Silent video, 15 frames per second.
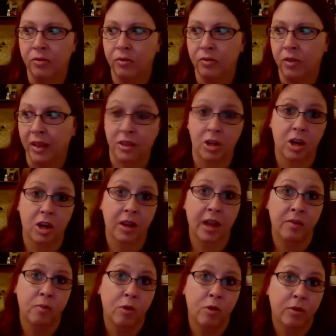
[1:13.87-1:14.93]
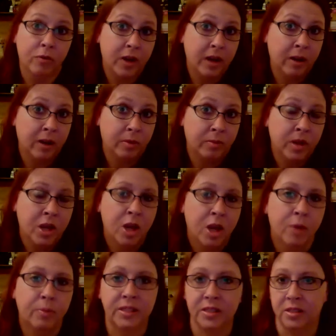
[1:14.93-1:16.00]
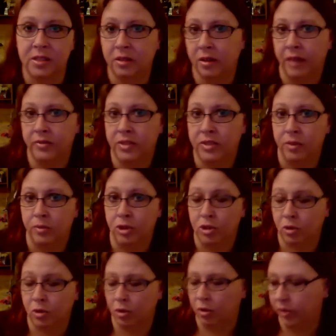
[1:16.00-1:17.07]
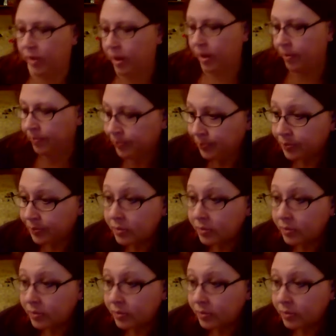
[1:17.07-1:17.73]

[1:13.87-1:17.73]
let the dog have more freedom, but still have some control over them.